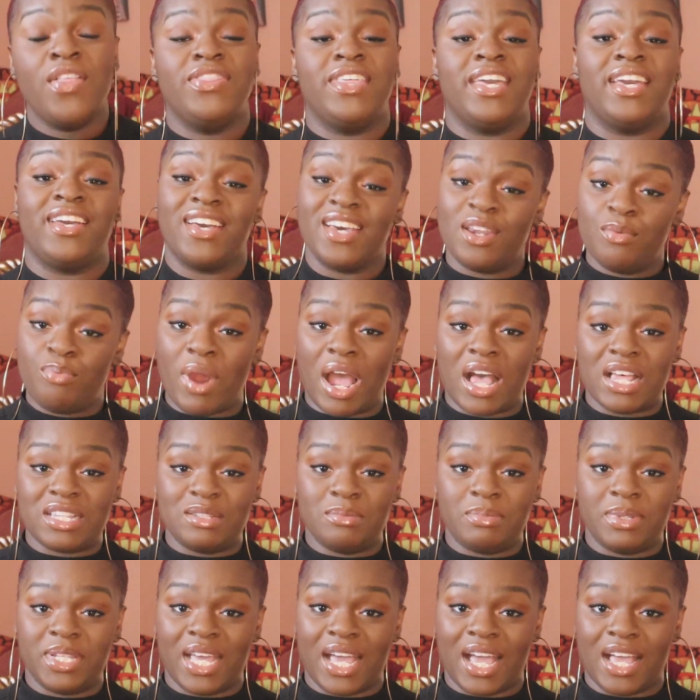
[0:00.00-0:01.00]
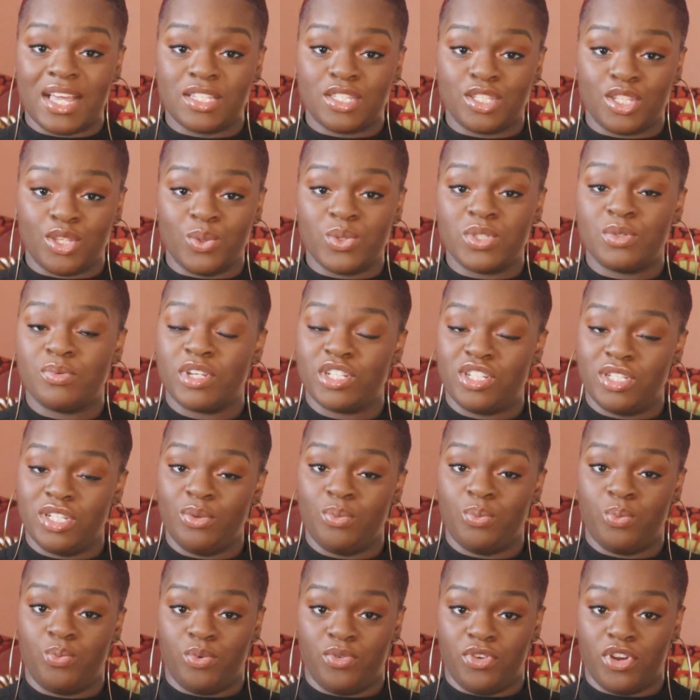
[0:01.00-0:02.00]
They could possibly ask you,
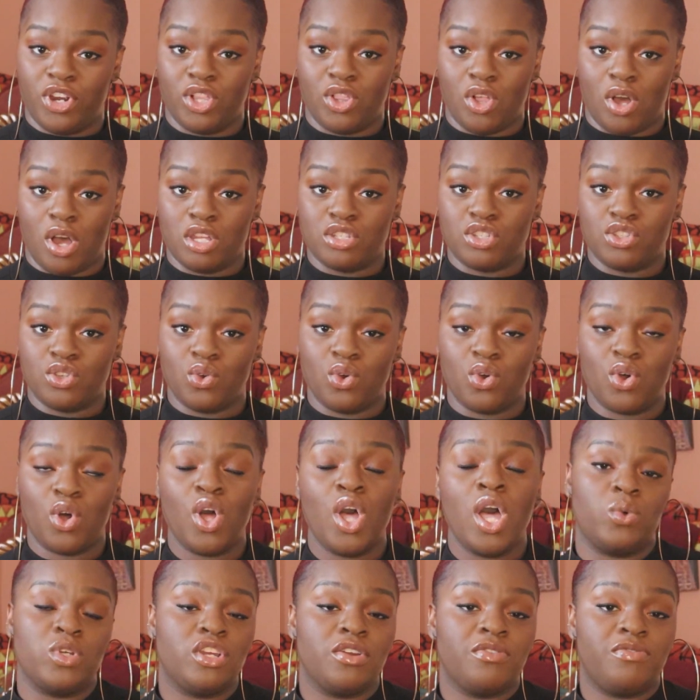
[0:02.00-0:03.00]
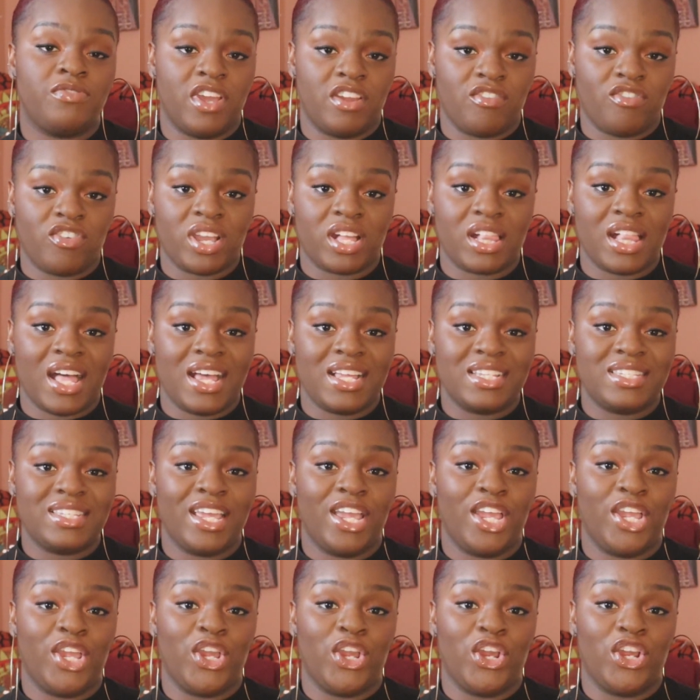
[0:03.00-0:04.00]
especially for law school, what's your favorite class
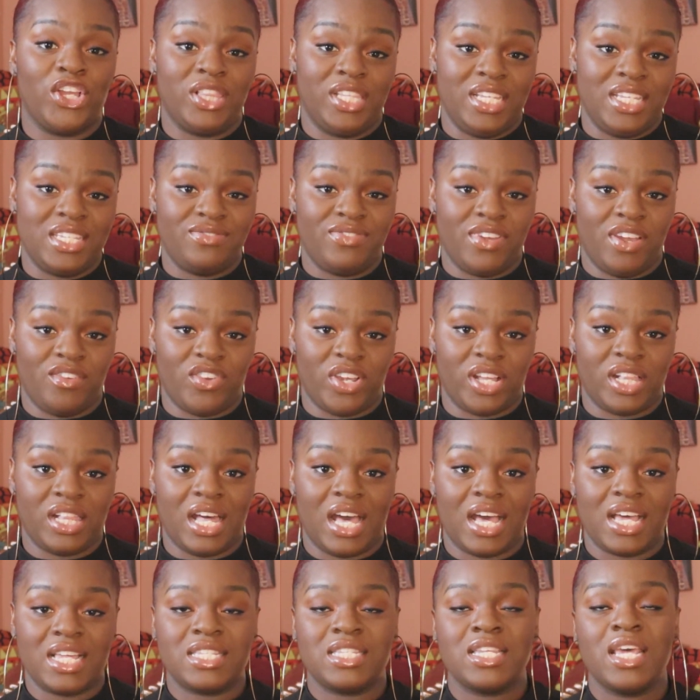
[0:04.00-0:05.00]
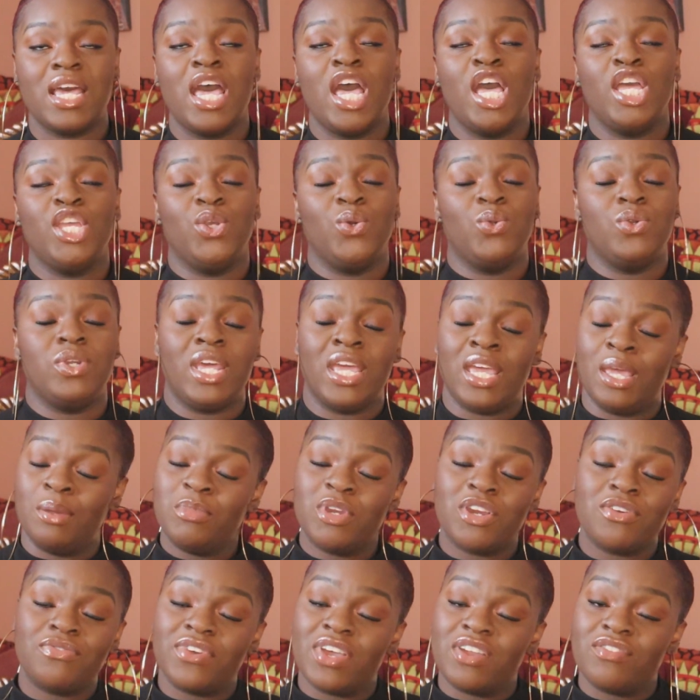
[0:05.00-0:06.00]
and your least favorite class.
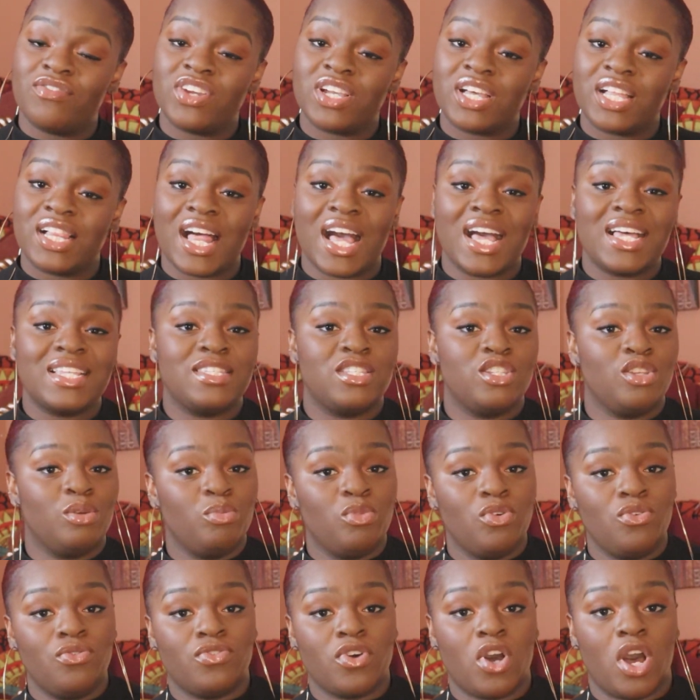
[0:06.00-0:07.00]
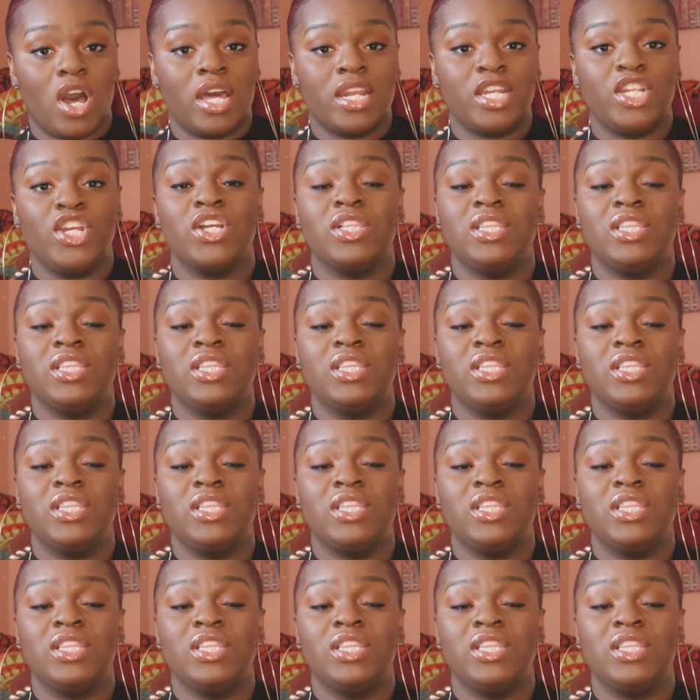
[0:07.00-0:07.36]
In your favorite class, you move on.